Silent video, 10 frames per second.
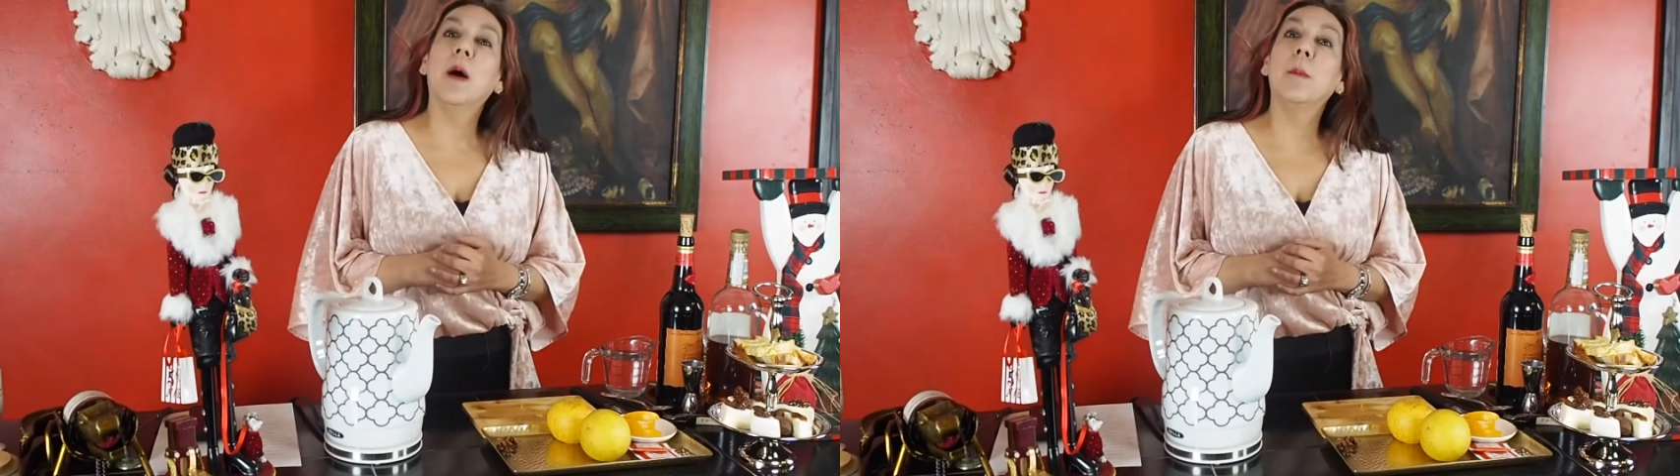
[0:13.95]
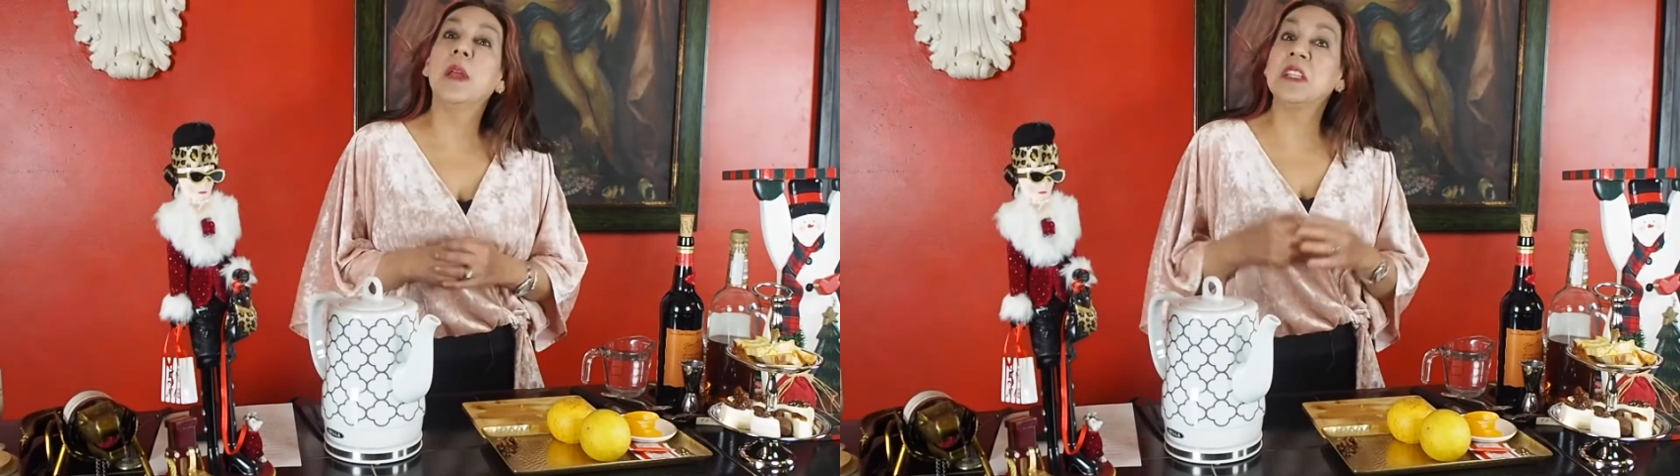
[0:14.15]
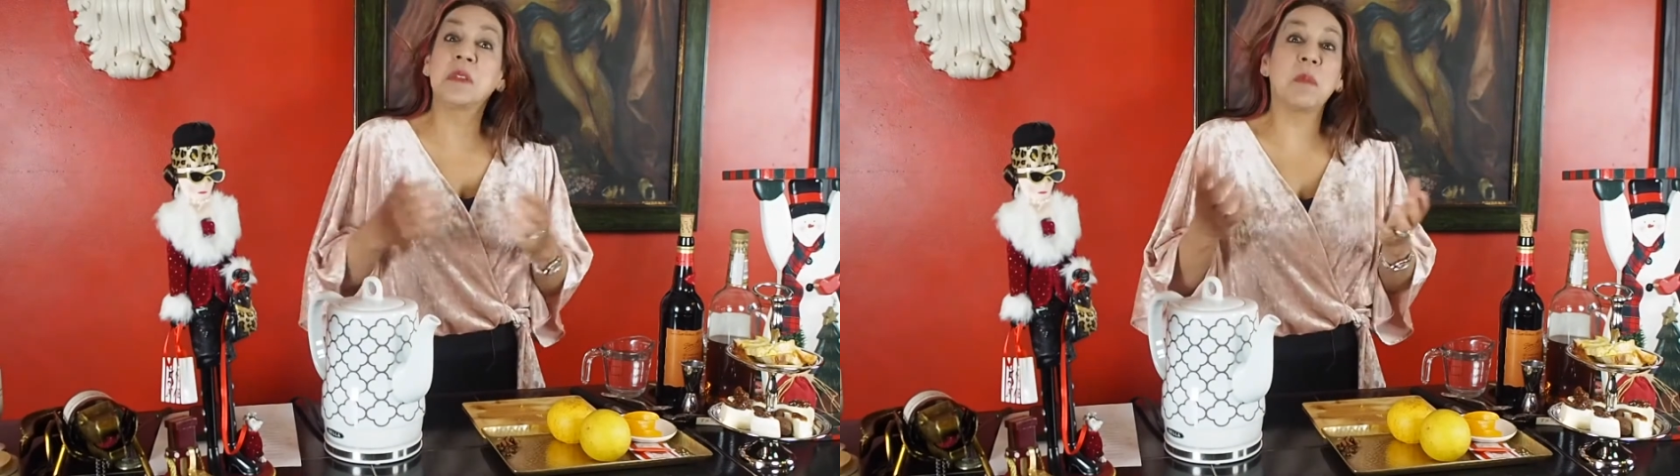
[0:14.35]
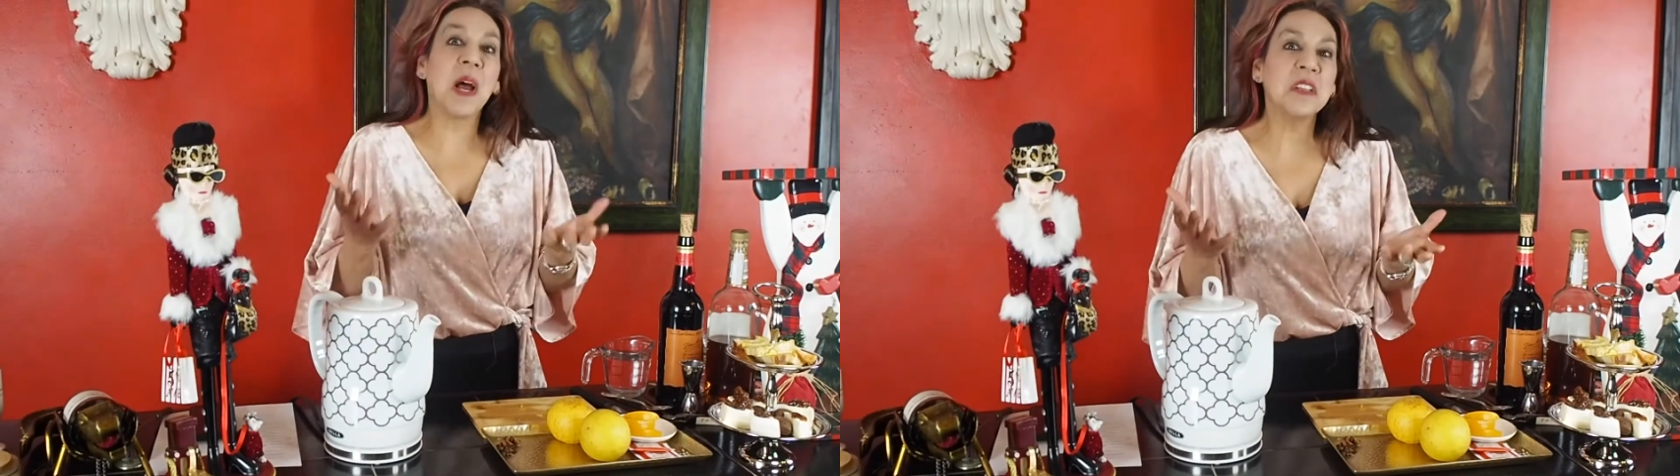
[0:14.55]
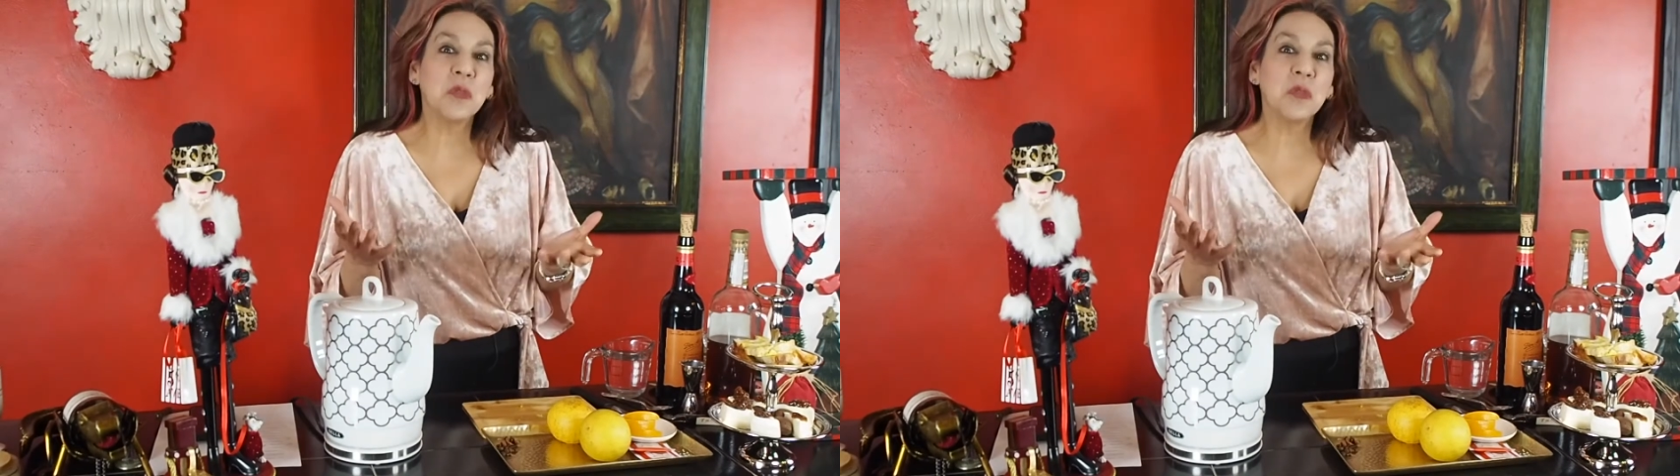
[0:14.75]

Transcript: spice